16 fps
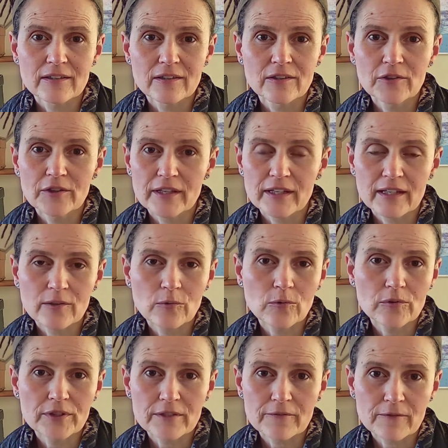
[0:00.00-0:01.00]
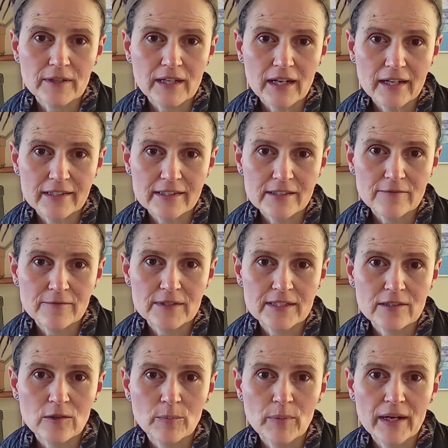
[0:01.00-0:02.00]
looking at all the different kinds of
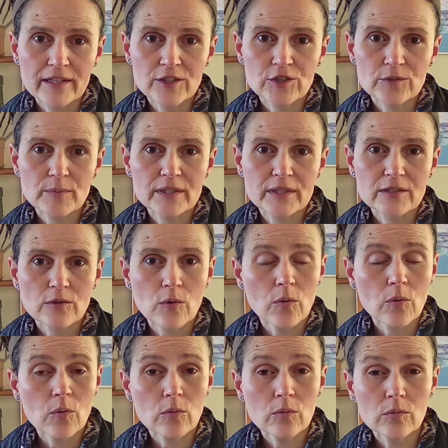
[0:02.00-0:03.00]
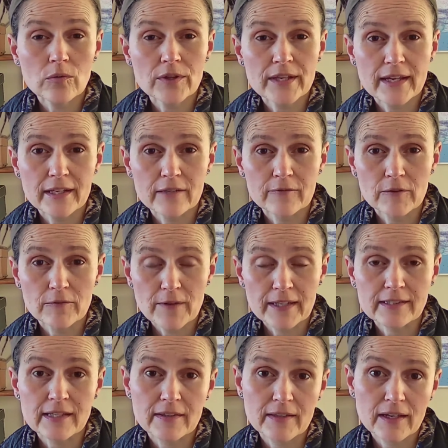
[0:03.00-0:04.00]
physical punishment or all the negative
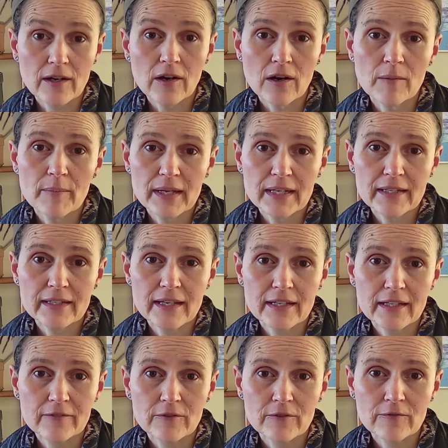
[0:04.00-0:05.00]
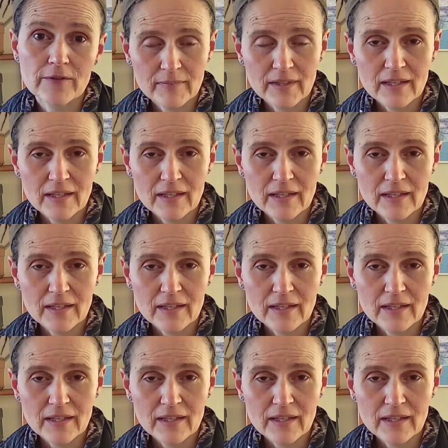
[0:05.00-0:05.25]
effects, and there are many negative effects.